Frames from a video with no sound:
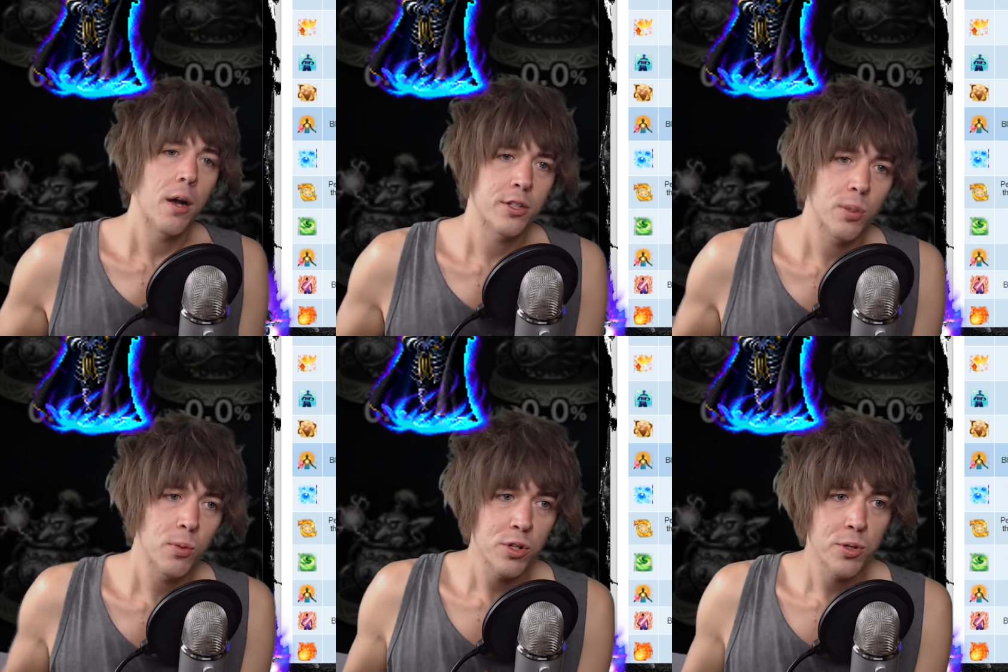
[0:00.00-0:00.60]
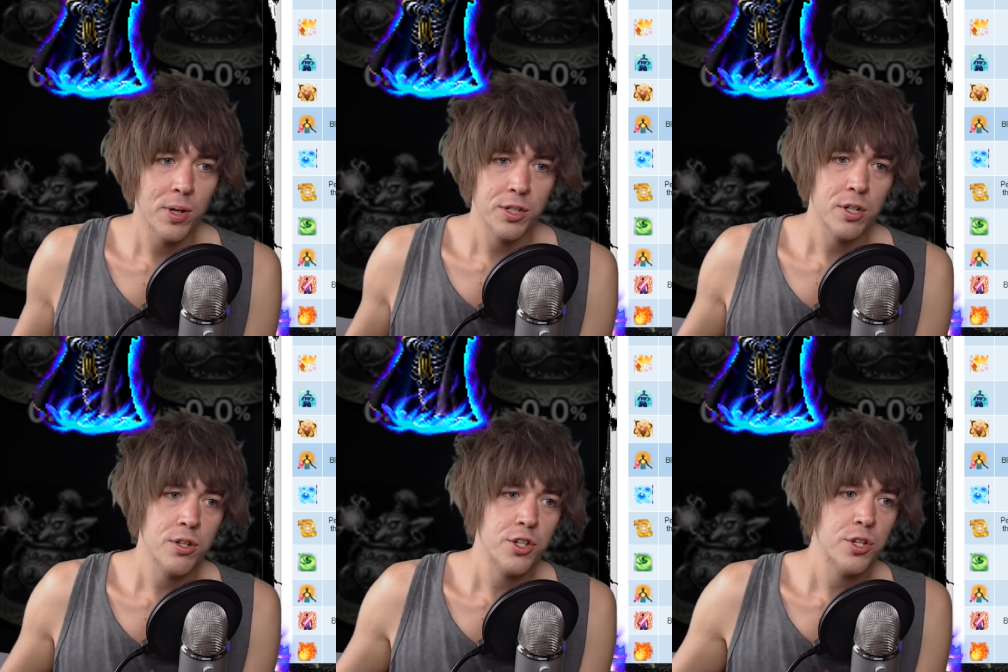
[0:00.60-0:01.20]
So what you do on
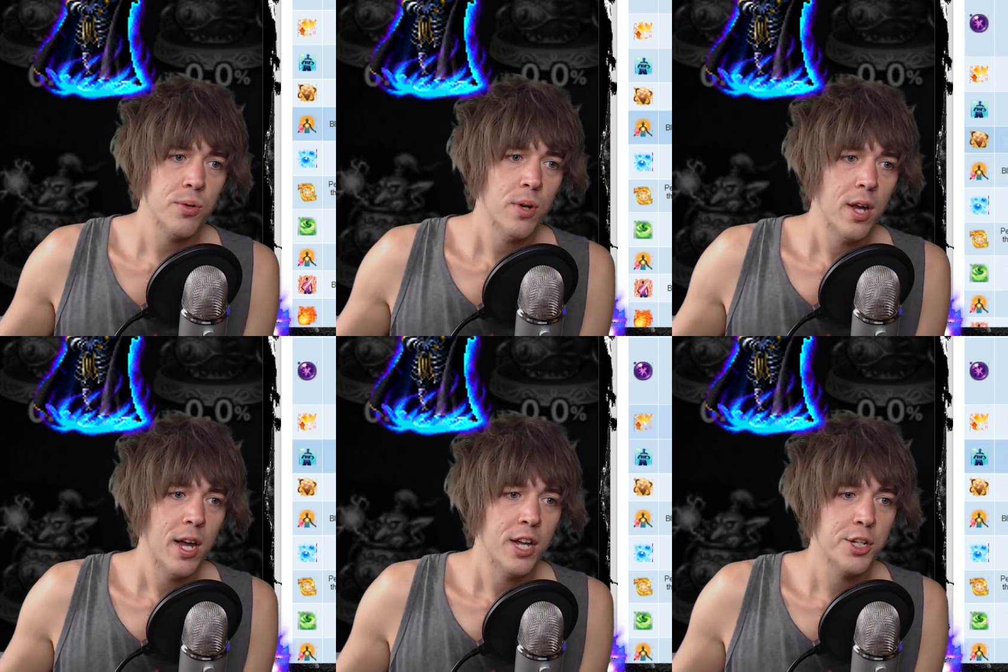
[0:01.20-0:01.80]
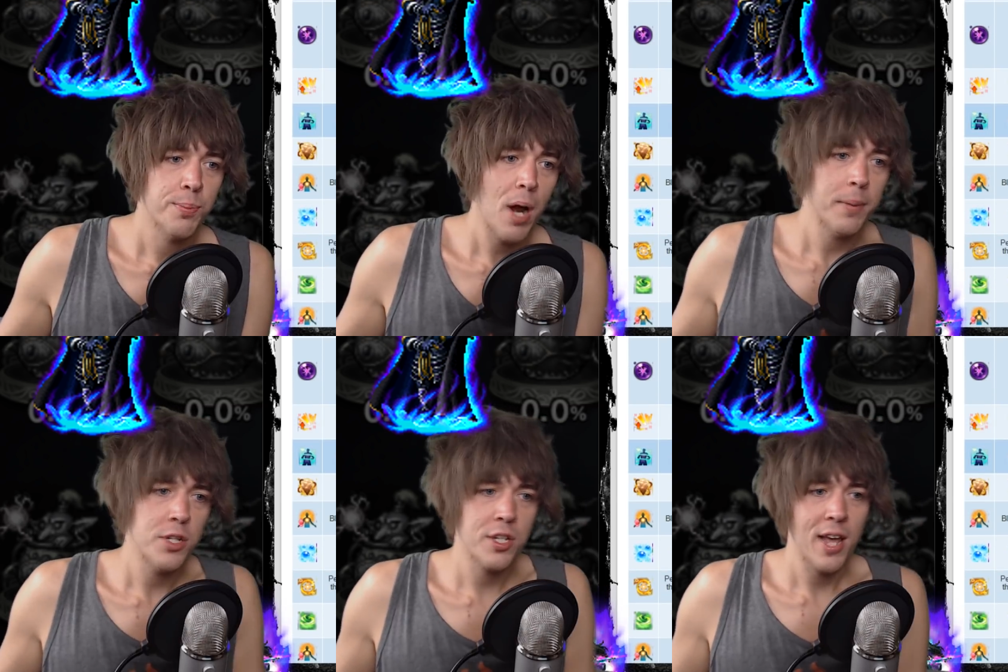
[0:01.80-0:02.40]
turn 2 is you
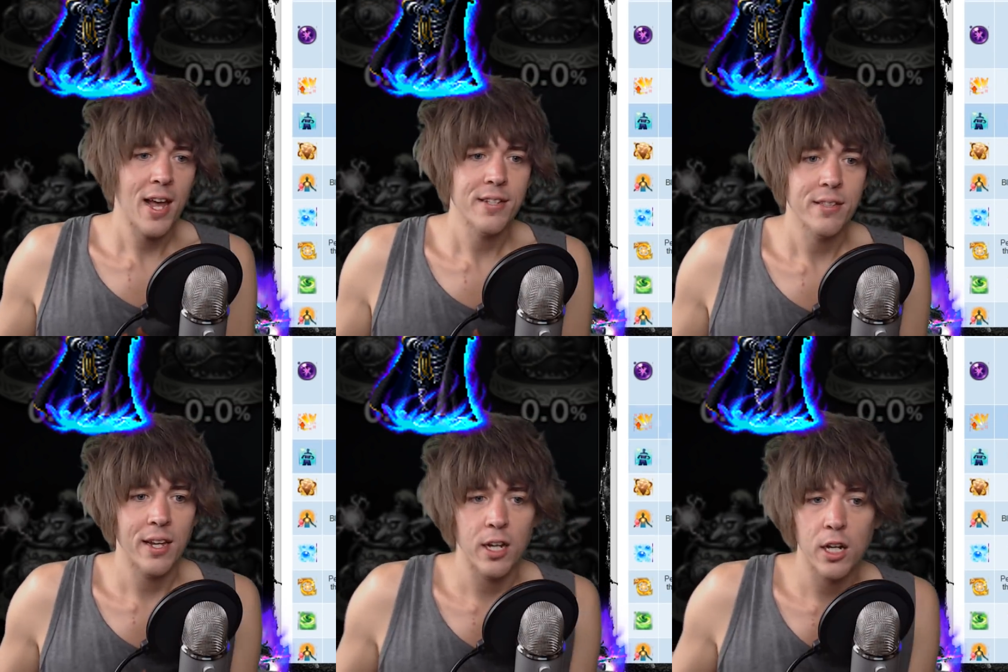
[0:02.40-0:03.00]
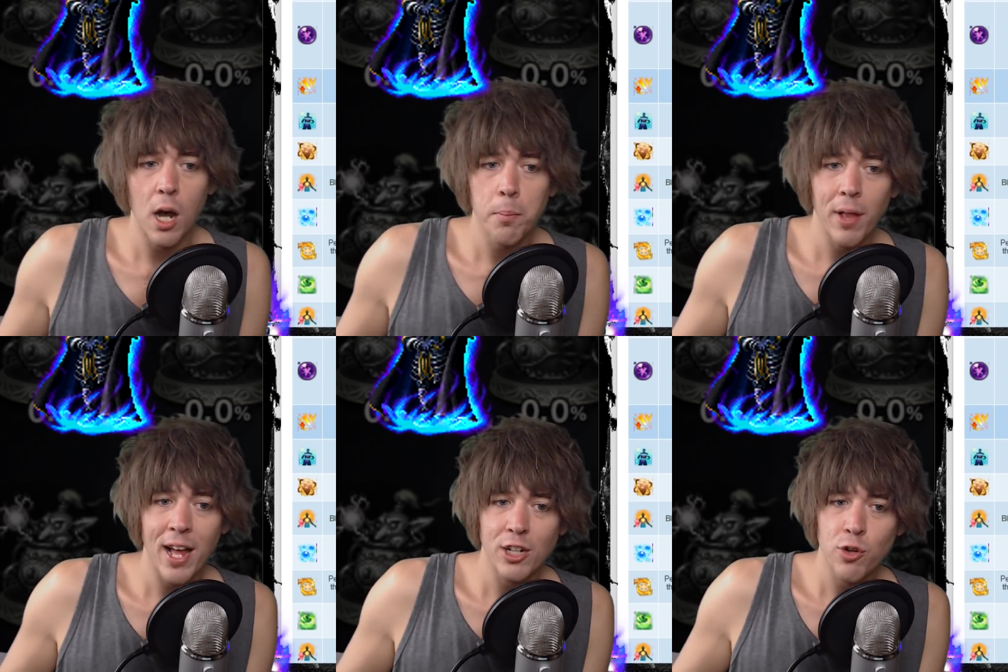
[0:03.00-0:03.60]
probably just cast like Come
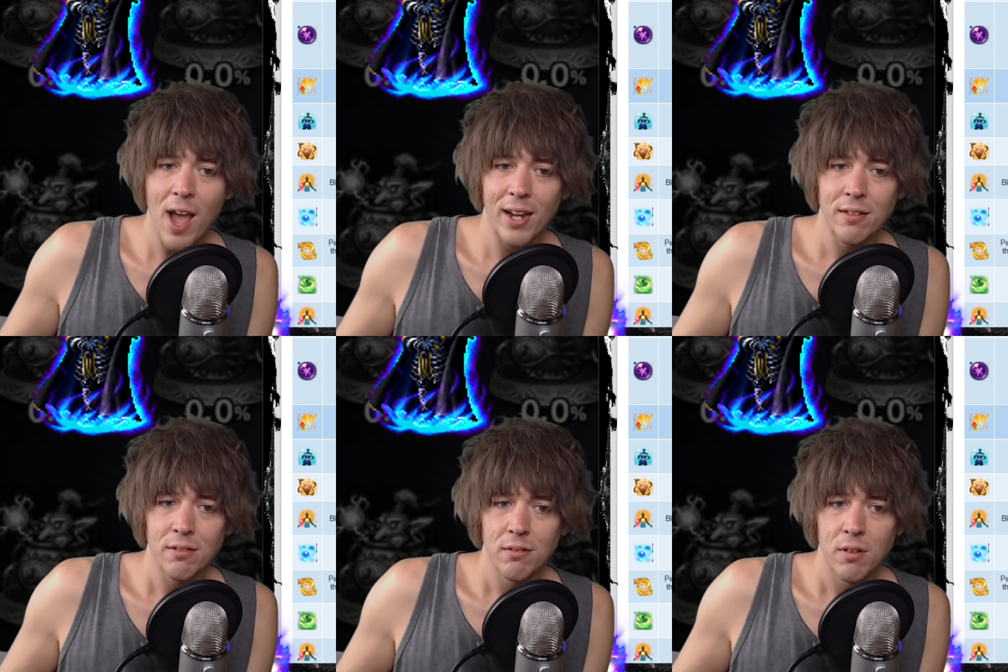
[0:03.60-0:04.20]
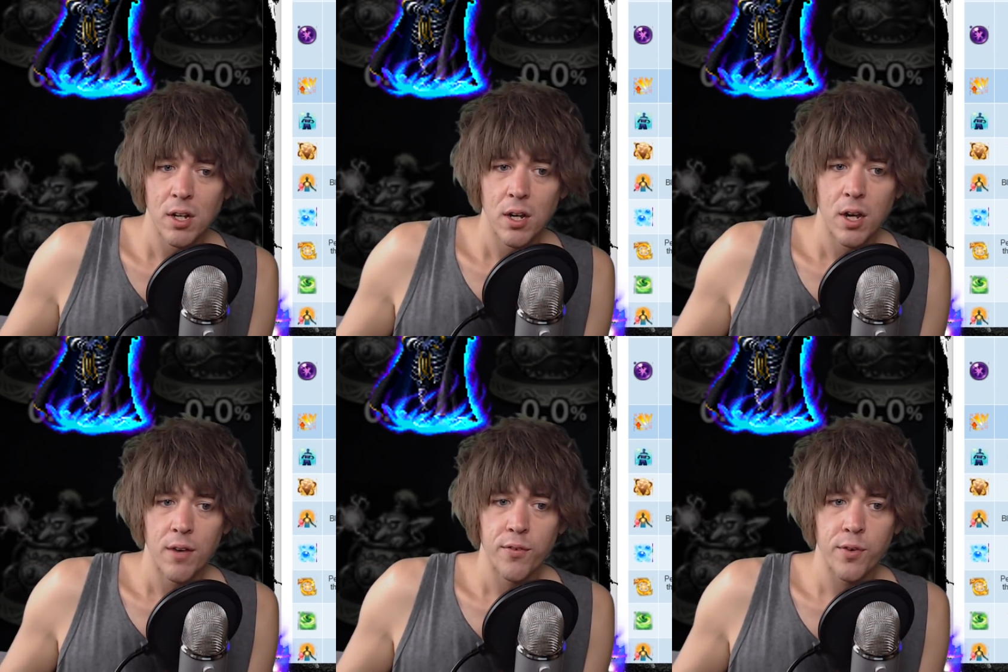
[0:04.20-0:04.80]
Black Dragon
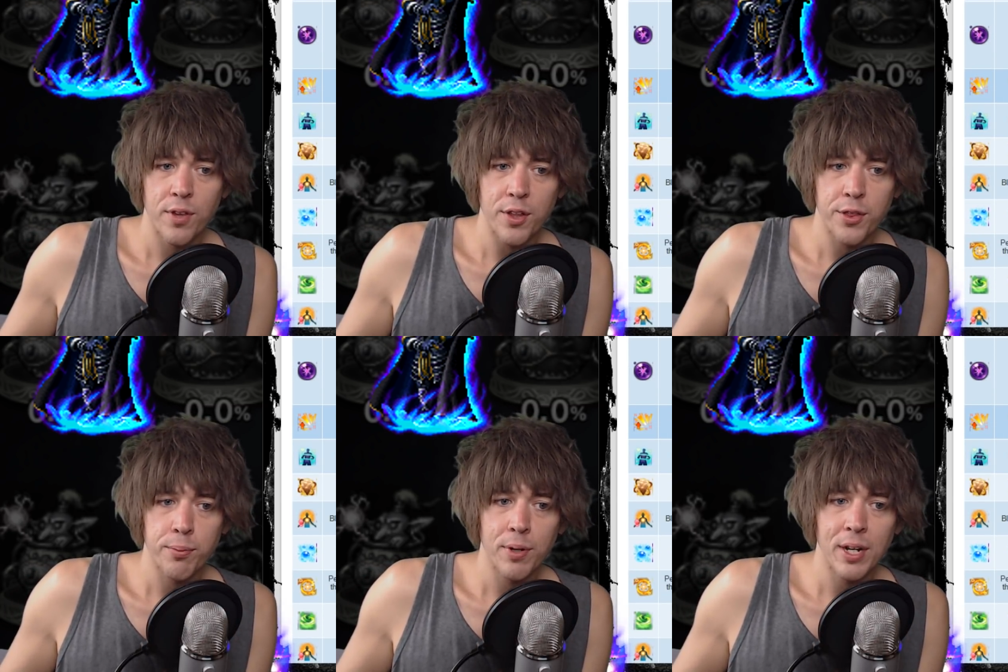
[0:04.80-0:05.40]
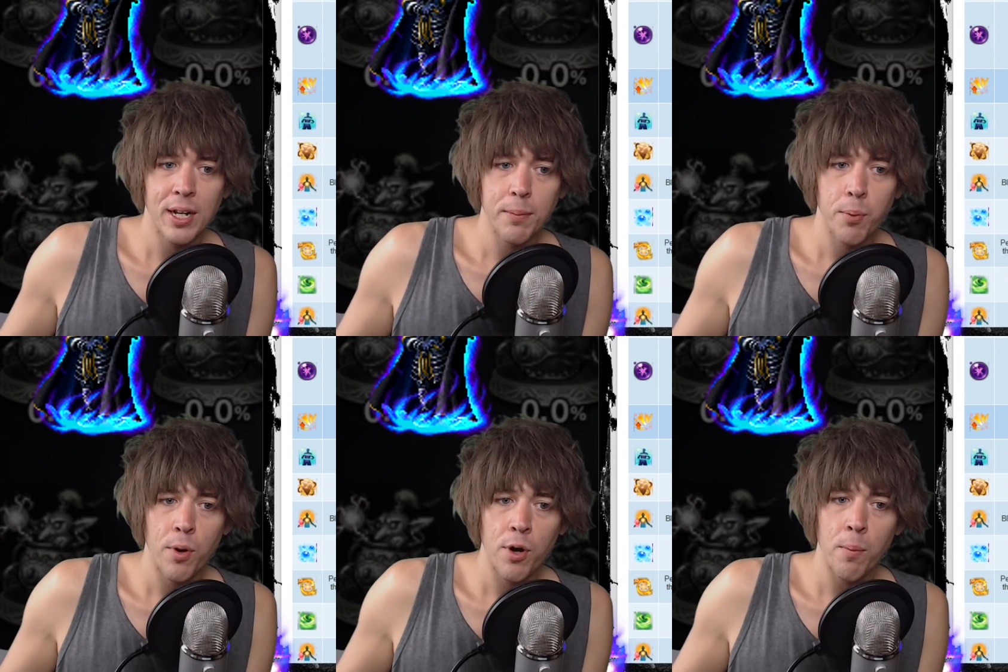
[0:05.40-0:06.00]
for the
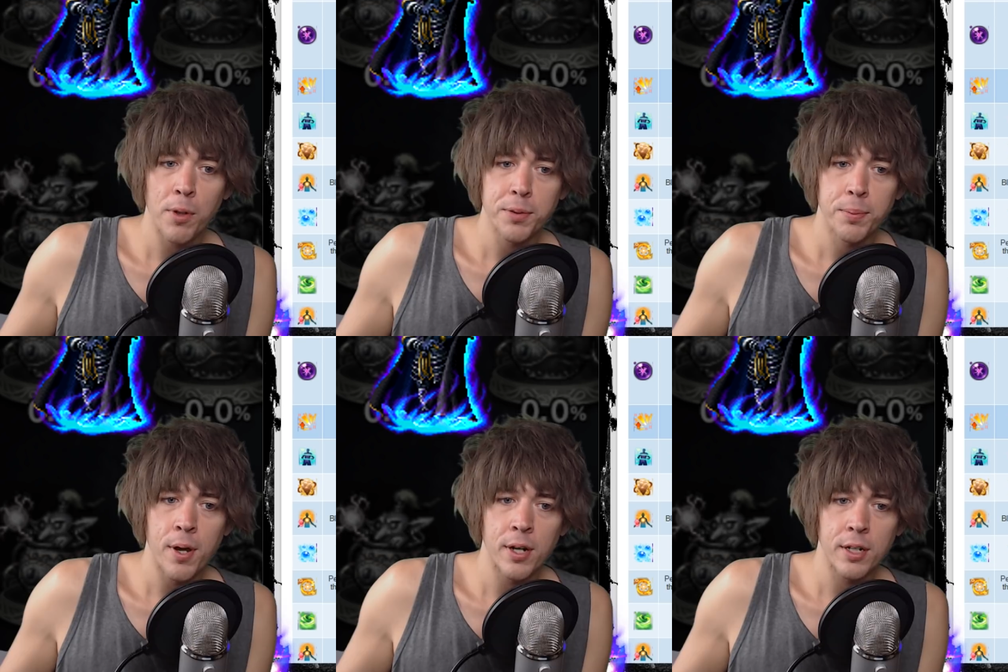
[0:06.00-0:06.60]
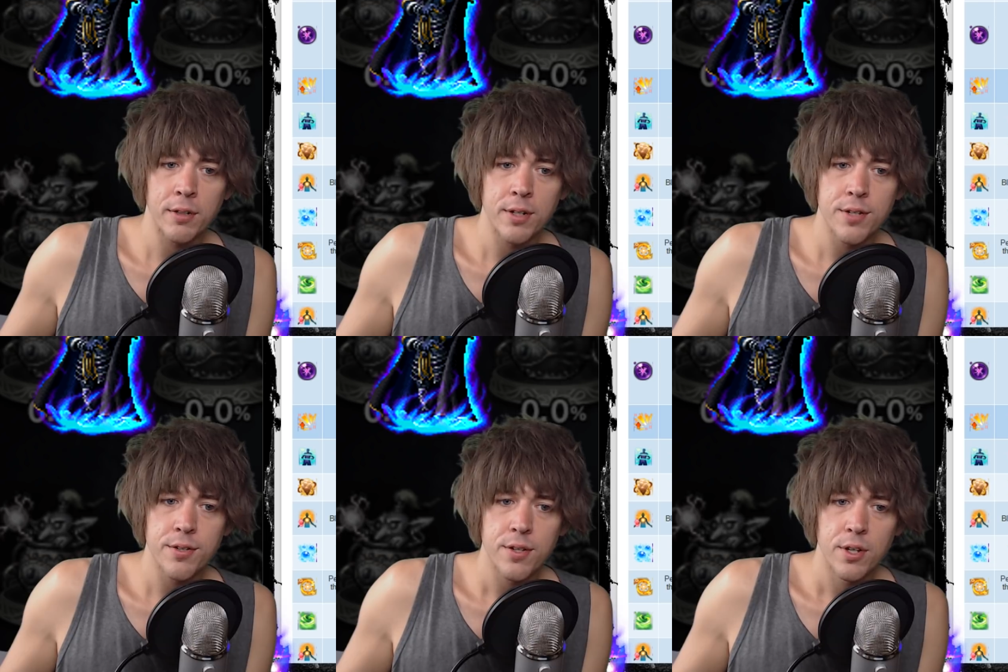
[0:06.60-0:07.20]
3.0 multiplier
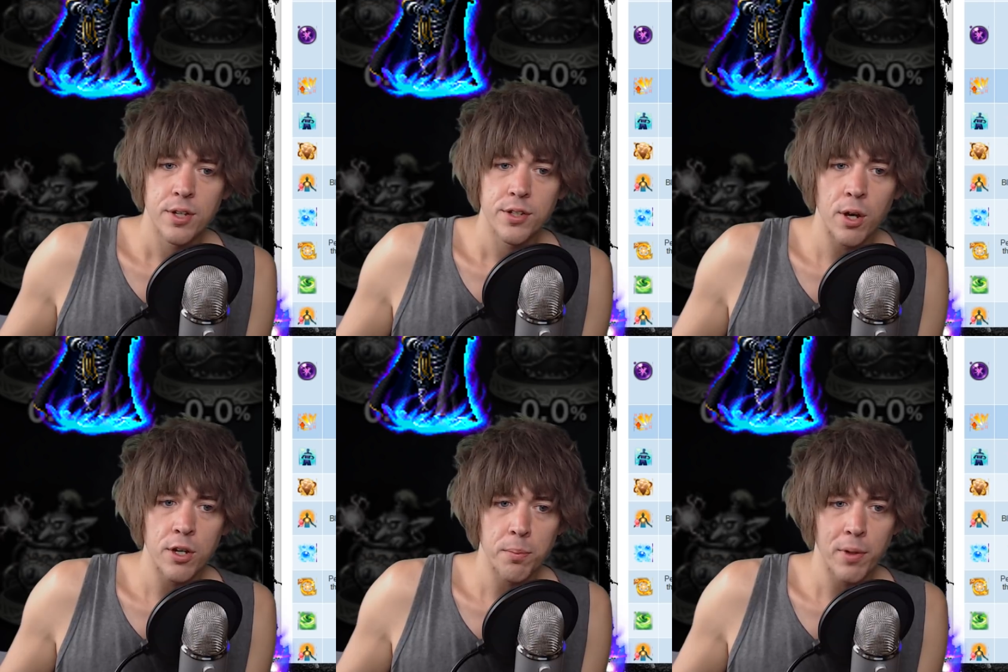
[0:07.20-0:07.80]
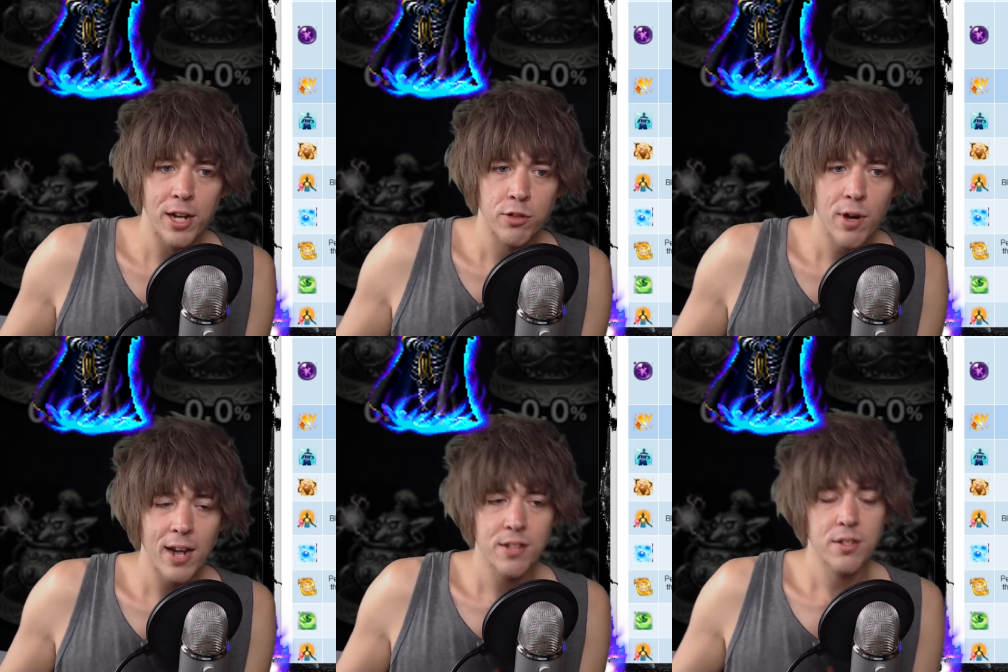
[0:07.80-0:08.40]
increase to all your Black
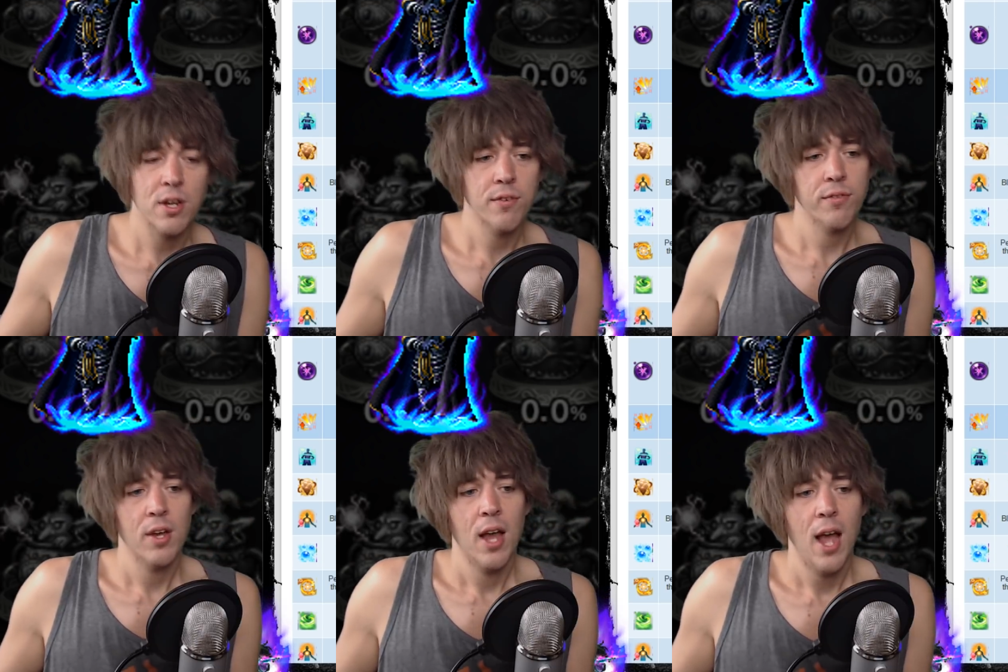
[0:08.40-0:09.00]
Dragon stuff.